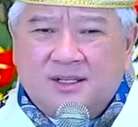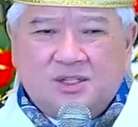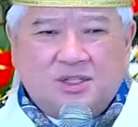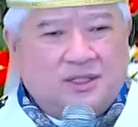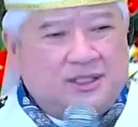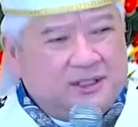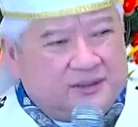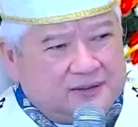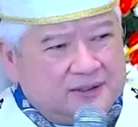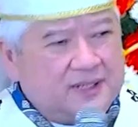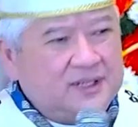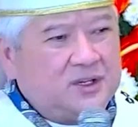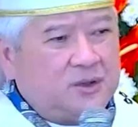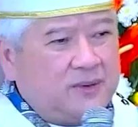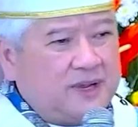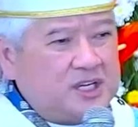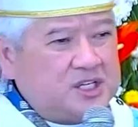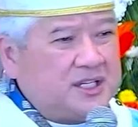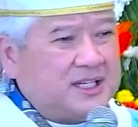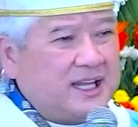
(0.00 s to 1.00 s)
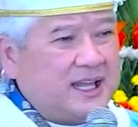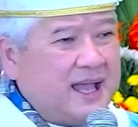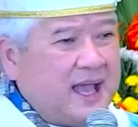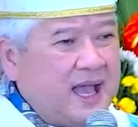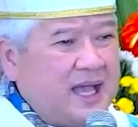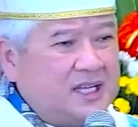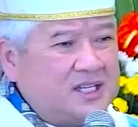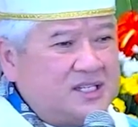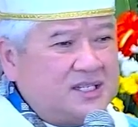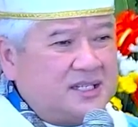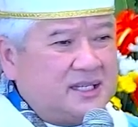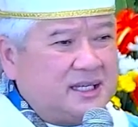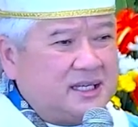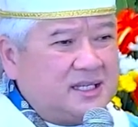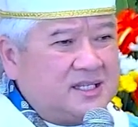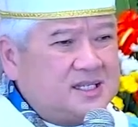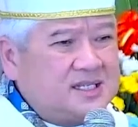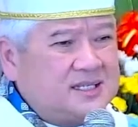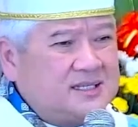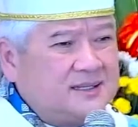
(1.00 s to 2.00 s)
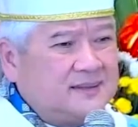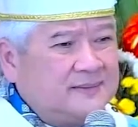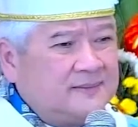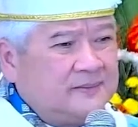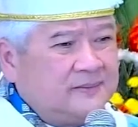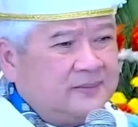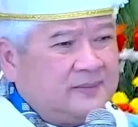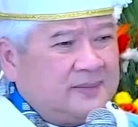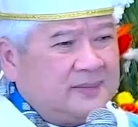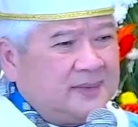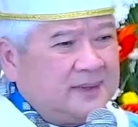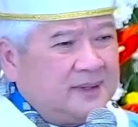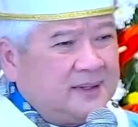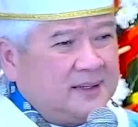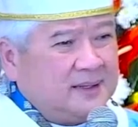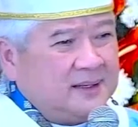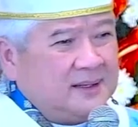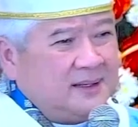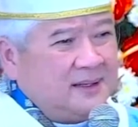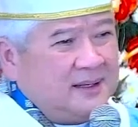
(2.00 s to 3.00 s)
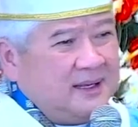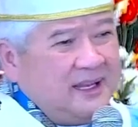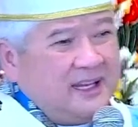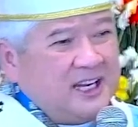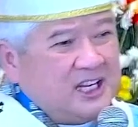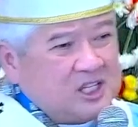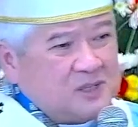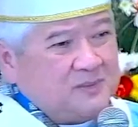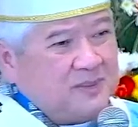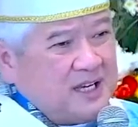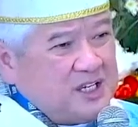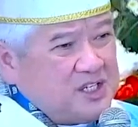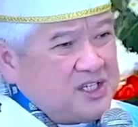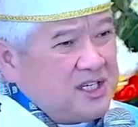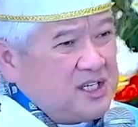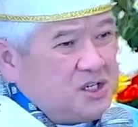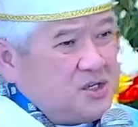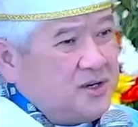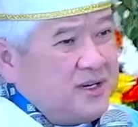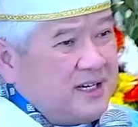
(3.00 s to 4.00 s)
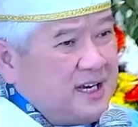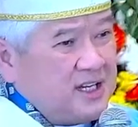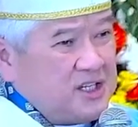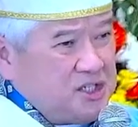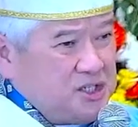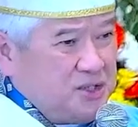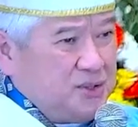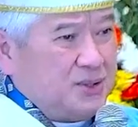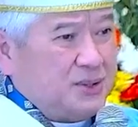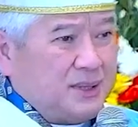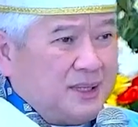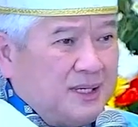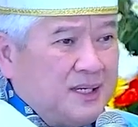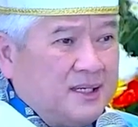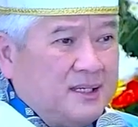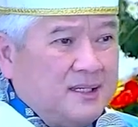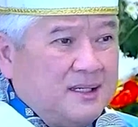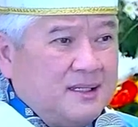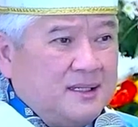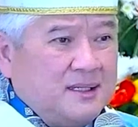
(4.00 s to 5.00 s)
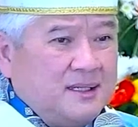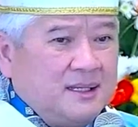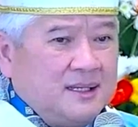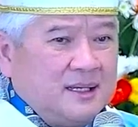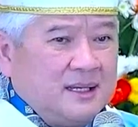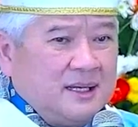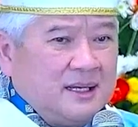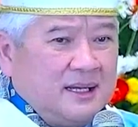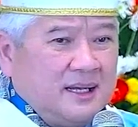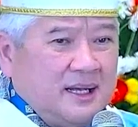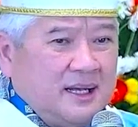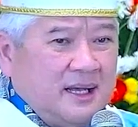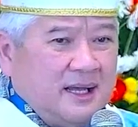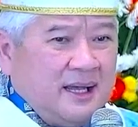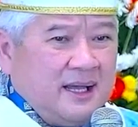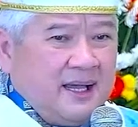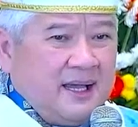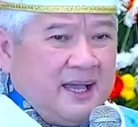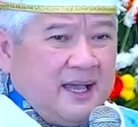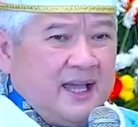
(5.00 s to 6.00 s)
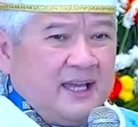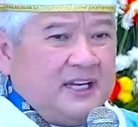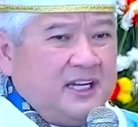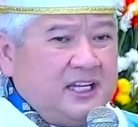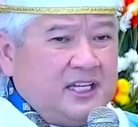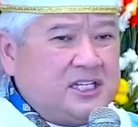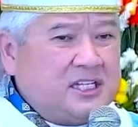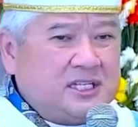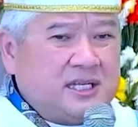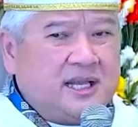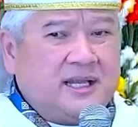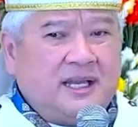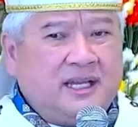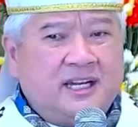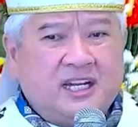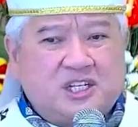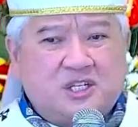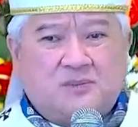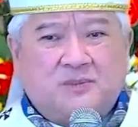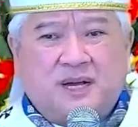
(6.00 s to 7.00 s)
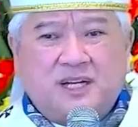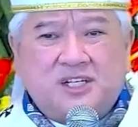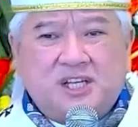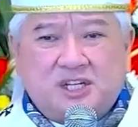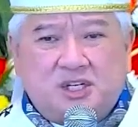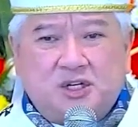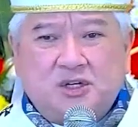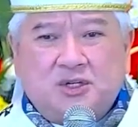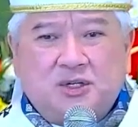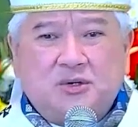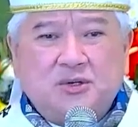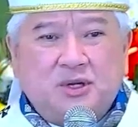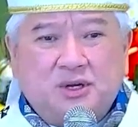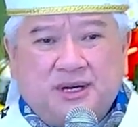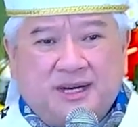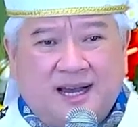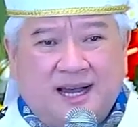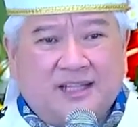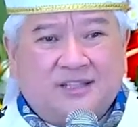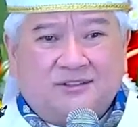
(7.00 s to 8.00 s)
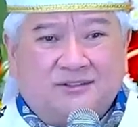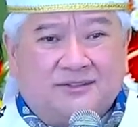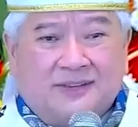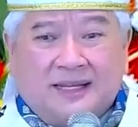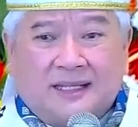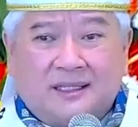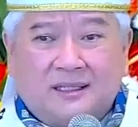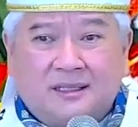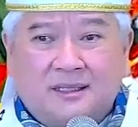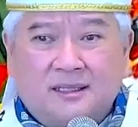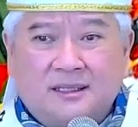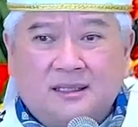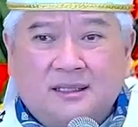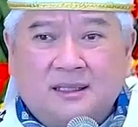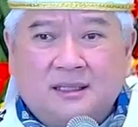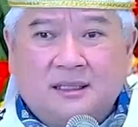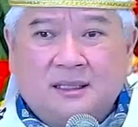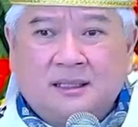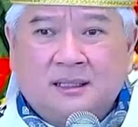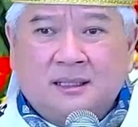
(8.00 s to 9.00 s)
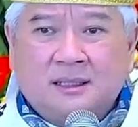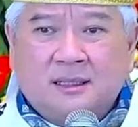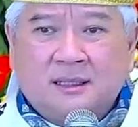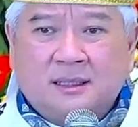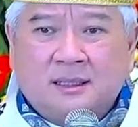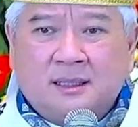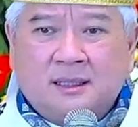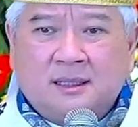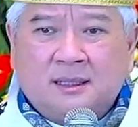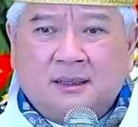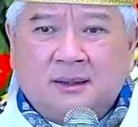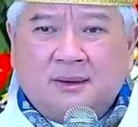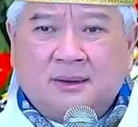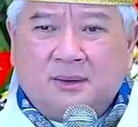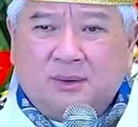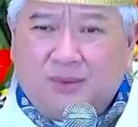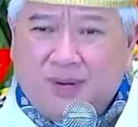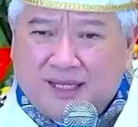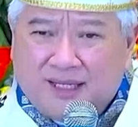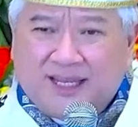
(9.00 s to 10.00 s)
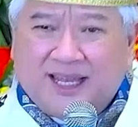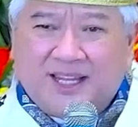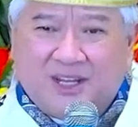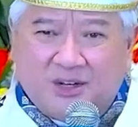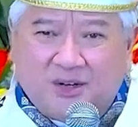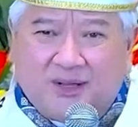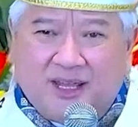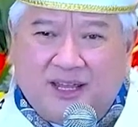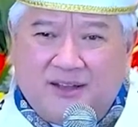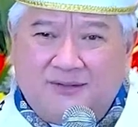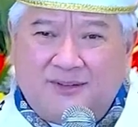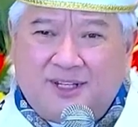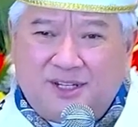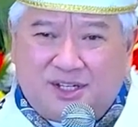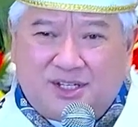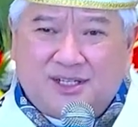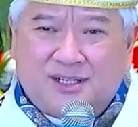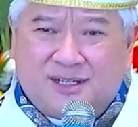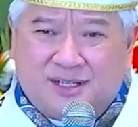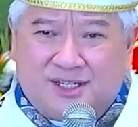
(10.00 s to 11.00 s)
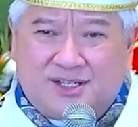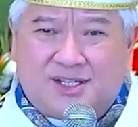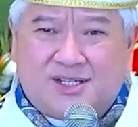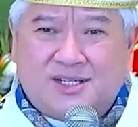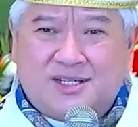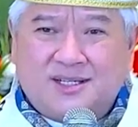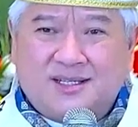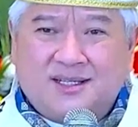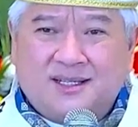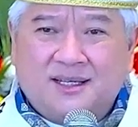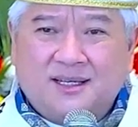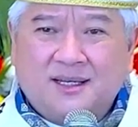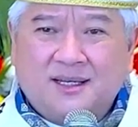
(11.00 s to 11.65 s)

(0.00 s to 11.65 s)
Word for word: So the third question I ask is, inasmuch as you are not sure, and inasmuch as you know you are not fit, what can you give the church?